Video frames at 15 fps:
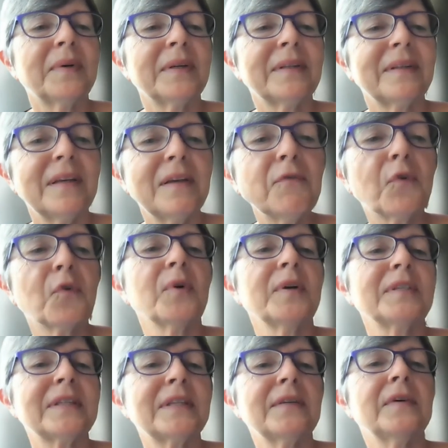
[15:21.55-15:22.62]
but
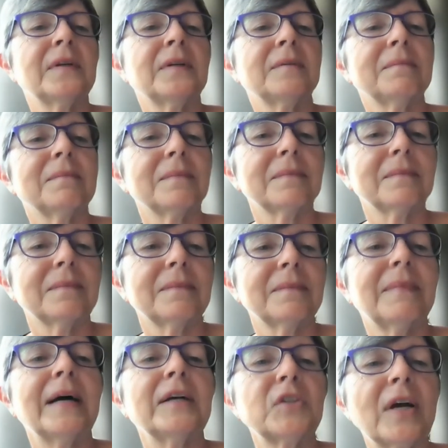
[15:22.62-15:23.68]
influenced even
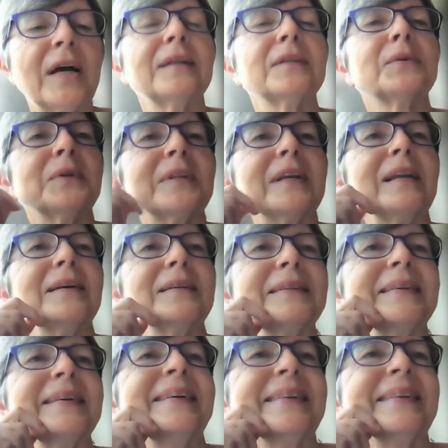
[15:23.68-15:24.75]
my childhood a lot,
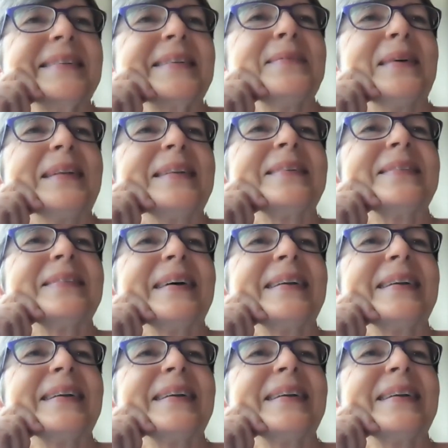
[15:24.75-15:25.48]
as a matter of fact.